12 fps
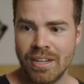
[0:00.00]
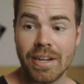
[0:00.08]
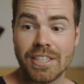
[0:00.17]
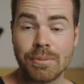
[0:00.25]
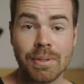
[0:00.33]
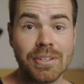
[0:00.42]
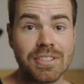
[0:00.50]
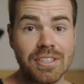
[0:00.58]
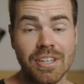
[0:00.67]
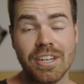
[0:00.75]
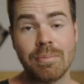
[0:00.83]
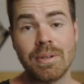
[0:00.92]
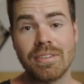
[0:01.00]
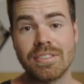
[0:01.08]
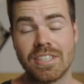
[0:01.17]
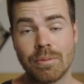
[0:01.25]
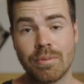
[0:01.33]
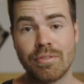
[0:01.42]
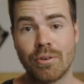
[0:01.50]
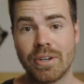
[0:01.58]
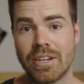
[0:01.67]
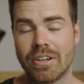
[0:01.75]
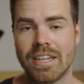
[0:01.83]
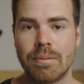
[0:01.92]
My experience learning Cinema
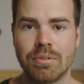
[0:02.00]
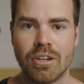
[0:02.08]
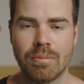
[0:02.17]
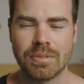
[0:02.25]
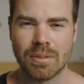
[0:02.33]
4D on a laptop,